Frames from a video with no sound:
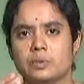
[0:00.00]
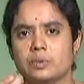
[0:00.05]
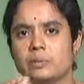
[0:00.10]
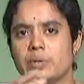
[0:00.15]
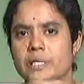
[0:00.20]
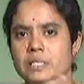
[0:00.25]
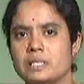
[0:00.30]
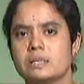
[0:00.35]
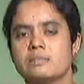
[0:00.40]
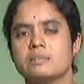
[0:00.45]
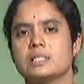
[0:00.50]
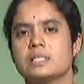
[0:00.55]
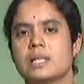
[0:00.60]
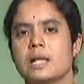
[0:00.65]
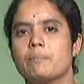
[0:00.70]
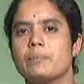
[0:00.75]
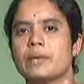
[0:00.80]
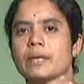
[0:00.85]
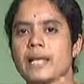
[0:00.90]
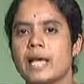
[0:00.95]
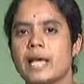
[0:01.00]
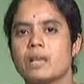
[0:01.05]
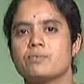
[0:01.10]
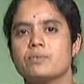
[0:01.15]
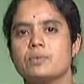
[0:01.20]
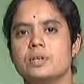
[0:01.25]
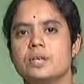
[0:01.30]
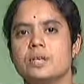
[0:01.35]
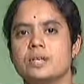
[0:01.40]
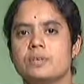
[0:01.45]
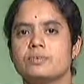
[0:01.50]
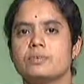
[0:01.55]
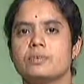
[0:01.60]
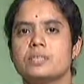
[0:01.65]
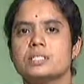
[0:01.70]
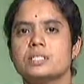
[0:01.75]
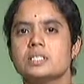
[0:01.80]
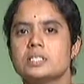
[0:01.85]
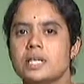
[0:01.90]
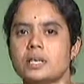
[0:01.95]
preserve the sample carefully in a
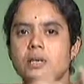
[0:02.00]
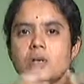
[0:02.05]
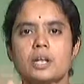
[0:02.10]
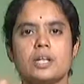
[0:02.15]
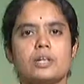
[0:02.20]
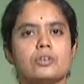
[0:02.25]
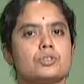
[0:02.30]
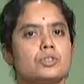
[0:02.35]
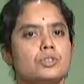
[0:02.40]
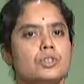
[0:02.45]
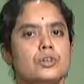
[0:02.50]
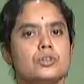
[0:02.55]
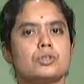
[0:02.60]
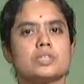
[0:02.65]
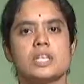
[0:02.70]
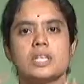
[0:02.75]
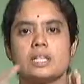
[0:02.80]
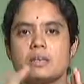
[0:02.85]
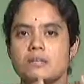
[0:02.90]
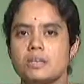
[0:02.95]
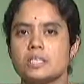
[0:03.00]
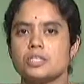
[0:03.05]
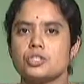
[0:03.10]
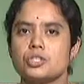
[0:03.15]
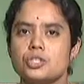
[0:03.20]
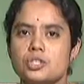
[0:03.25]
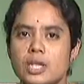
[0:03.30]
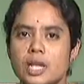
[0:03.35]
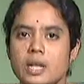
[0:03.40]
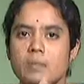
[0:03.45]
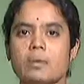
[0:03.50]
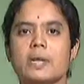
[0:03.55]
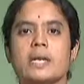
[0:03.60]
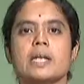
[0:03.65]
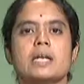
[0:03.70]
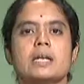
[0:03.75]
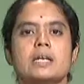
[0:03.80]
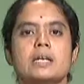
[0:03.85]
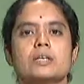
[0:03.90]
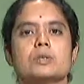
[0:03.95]
fridge, then only you should use. Otherwise, you should
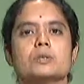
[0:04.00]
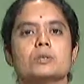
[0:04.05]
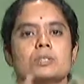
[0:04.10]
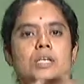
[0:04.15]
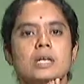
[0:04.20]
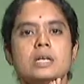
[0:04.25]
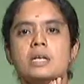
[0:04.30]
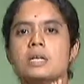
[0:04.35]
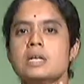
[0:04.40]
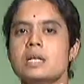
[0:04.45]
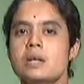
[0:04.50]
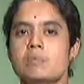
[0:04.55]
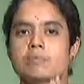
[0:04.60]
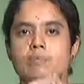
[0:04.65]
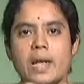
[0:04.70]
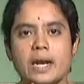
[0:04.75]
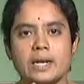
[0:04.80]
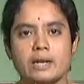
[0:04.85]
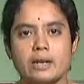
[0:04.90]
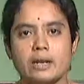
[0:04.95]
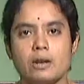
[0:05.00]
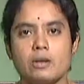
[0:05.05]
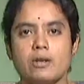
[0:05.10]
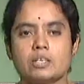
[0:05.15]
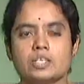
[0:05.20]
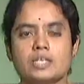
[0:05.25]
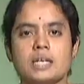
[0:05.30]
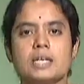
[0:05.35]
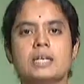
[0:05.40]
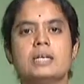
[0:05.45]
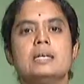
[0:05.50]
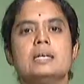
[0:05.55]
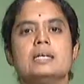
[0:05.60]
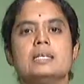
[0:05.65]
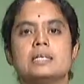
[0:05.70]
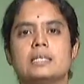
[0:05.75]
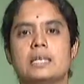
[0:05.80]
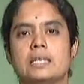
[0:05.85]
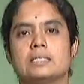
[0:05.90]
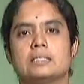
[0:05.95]
immediately do the bacteriological
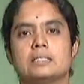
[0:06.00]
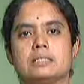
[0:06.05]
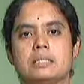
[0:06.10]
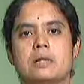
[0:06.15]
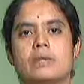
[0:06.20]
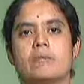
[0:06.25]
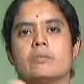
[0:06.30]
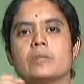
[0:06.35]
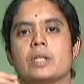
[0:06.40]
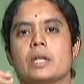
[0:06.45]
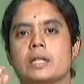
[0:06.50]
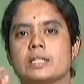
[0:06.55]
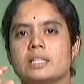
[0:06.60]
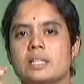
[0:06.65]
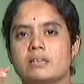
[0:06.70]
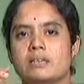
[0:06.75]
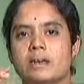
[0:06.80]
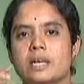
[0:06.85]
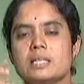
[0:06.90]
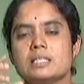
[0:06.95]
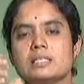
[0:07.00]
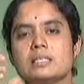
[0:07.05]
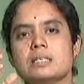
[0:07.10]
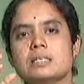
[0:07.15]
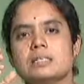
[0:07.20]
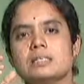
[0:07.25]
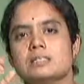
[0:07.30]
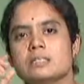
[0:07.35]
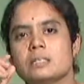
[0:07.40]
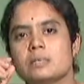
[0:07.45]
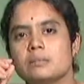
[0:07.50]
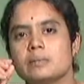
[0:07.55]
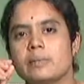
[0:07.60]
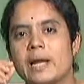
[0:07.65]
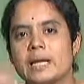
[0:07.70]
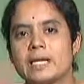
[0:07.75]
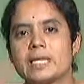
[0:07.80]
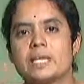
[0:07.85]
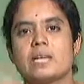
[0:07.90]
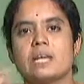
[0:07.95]
tests. Otherwise, the
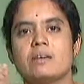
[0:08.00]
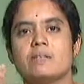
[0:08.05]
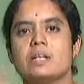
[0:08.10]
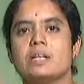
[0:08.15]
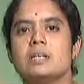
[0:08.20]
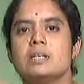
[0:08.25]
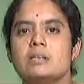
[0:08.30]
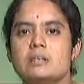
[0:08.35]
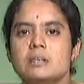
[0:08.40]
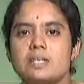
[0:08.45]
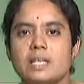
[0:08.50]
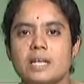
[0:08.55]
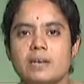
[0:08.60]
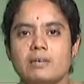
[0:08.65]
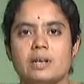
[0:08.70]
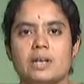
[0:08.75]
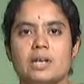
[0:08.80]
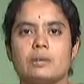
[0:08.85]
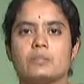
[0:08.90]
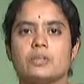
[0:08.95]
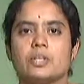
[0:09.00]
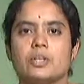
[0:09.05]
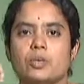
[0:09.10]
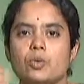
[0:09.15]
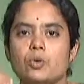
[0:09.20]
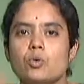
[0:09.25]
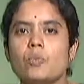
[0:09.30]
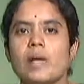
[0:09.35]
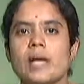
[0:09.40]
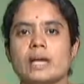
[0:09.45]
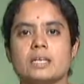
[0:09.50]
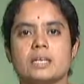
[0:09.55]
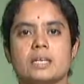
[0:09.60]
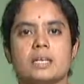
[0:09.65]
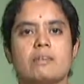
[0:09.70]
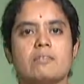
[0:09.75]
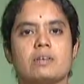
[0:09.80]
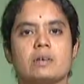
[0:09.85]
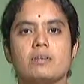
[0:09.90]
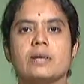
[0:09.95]
bacteria will develop, the new
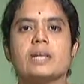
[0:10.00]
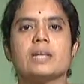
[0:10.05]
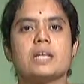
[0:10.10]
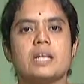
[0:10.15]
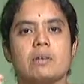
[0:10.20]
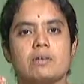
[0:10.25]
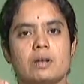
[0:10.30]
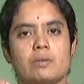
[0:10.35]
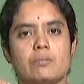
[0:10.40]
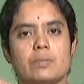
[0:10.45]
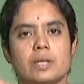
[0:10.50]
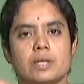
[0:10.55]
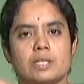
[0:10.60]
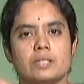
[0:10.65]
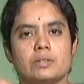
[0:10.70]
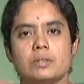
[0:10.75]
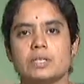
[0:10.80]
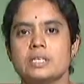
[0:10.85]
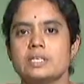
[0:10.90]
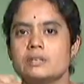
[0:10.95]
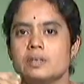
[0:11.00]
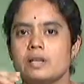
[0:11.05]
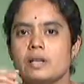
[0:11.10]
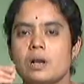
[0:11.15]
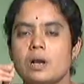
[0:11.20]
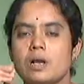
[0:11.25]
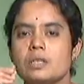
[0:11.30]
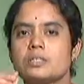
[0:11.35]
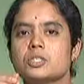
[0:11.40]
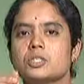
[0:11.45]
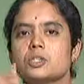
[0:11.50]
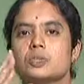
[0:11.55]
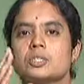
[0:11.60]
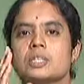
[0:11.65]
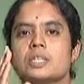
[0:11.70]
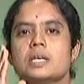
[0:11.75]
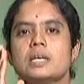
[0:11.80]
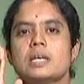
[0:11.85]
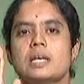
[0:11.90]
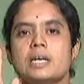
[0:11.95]
bacteria will be developing in the, it will not show
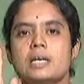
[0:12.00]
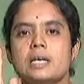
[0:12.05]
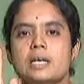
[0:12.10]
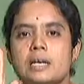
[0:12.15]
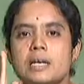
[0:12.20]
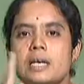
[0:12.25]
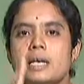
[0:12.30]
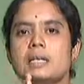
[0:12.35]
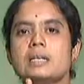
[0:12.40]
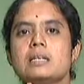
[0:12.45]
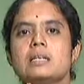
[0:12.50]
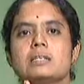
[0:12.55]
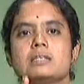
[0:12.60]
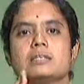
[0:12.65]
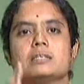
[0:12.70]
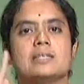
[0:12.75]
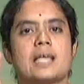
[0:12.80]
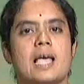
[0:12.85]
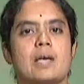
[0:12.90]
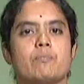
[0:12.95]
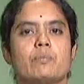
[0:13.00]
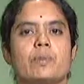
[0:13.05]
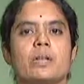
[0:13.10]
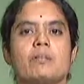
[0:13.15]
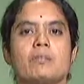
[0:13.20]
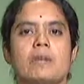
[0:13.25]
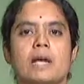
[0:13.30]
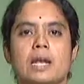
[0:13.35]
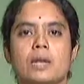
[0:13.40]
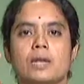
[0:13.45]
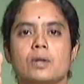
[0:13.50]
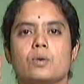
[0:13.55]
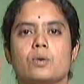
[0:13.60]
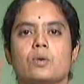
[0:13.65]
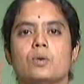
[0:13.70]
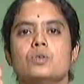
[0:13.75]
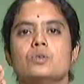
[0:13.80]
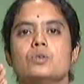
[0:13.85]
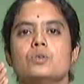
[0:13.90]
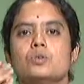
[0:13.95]
the real sample value.
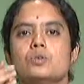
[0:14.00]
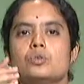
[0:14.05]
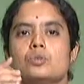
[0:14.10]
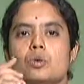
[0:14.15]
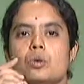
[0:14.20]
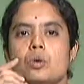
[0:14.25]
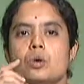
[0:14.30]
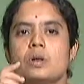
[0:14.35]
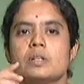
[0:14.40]
So,